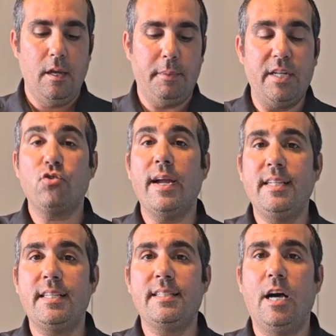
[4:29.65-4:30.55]
but it
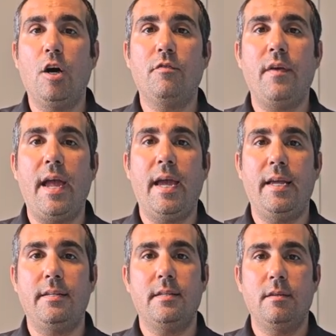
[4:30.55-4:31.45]
drains itself,
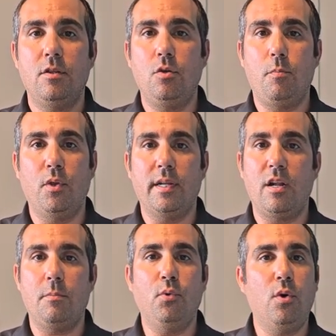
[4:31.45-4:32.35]
and you pull it out
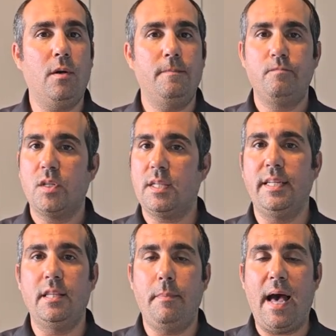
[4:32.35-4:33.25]
of the pool,
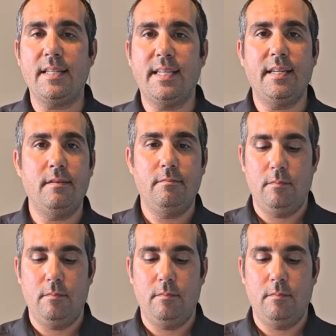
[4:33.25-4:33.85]
clean the basket,